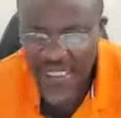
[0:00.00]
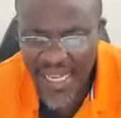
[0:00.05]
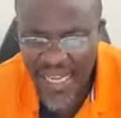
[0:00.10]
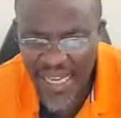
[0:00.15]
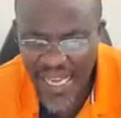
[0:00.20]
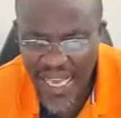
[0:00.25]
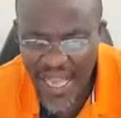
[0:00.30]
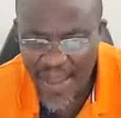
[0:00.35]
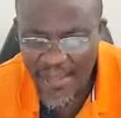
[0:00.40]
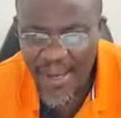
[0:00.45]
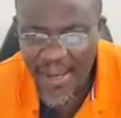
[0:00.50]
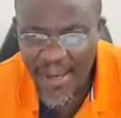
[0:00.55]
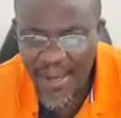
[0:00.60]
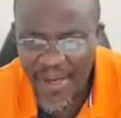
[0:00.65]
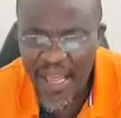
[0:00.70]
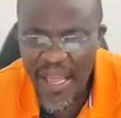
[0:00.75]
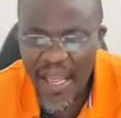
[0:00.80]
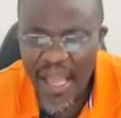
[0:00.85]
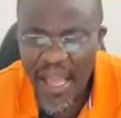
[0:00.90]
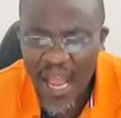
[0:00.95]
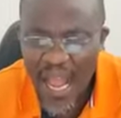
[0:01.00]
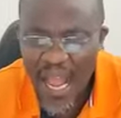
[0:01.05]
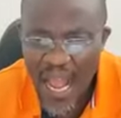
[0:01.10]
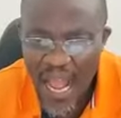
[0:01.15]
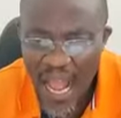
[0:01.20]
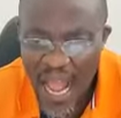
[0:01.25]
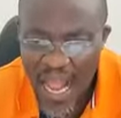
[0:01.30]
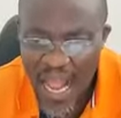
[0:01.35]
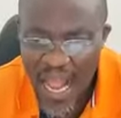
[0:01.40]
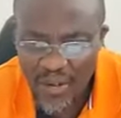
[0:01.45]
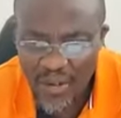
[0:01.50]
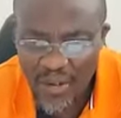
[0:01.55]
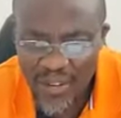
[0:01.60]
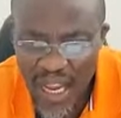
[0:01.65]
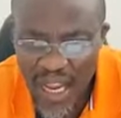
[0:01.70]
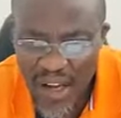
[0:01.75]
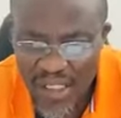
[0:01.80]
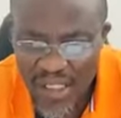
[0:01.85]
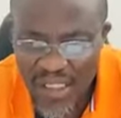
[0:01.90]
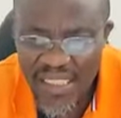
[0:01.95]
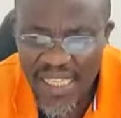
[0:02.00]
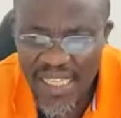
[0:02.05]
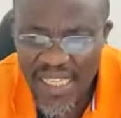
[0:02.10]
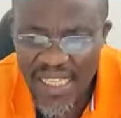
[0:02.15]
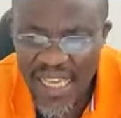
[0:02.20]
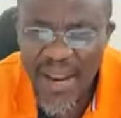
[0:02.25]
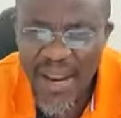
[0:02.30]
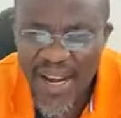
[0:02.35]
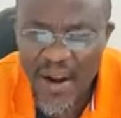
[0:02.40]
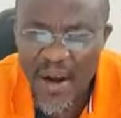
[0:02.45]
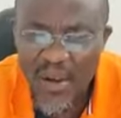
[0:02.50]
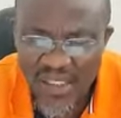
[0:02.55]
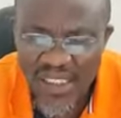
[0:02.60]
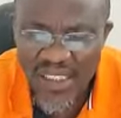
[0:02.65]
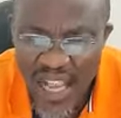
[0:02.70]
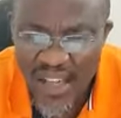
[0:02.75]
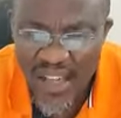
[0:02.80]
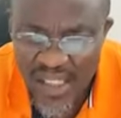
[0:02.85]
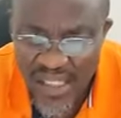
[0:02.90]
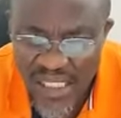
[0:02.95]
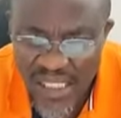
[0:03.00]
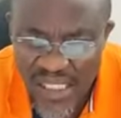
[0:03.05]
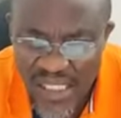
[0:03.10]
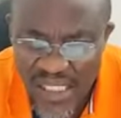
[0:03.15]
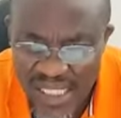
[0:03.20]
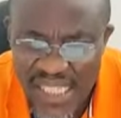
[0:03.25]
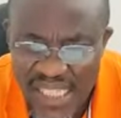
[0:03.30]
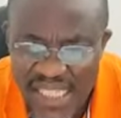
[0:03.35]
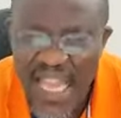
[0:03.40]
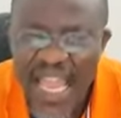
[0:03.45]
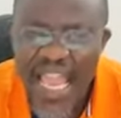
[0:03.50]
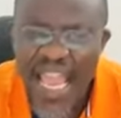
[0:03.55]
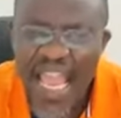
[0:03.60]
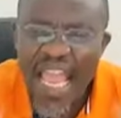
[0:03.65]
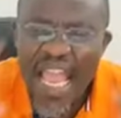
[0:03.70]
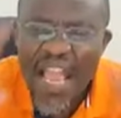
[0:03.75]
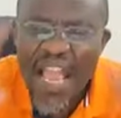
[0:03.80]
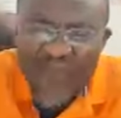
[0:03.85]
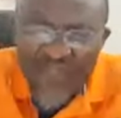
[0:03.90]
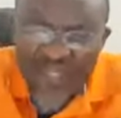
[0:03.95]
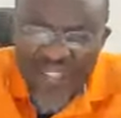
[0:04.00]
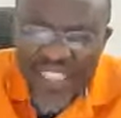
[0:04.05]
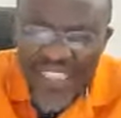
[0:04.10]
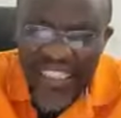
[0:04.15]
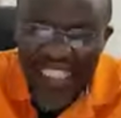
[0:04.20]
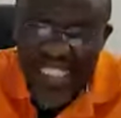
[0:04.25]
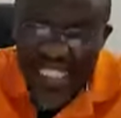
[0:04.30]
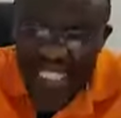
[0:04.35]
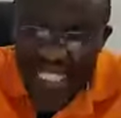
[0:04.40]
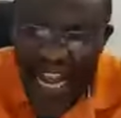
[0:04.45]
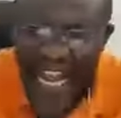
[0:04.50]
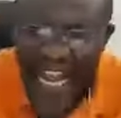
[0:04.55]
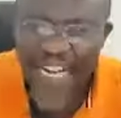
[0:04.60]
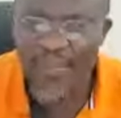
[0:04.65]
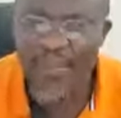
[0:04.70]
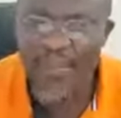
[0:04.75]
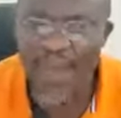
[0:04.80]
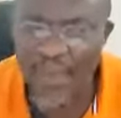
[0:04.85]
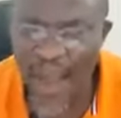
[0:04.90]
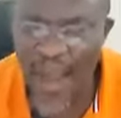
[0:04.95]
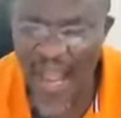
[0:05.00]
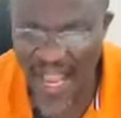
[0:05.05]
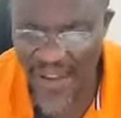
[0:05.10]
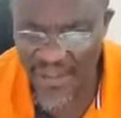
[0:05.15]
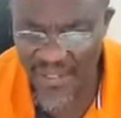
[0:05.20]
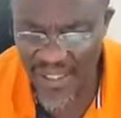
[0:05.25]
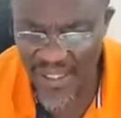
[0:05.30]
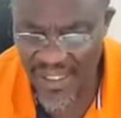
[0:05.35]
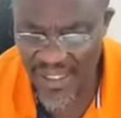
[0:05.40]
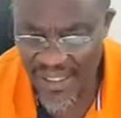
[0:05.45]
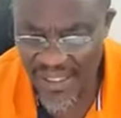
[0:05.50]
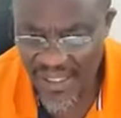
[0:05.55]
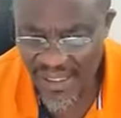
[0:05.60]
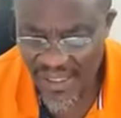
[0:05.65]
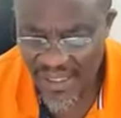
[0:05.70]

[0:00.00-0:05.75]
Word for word: years, amen, uh, around thousand years. But those thousand years, everything he can remember everything.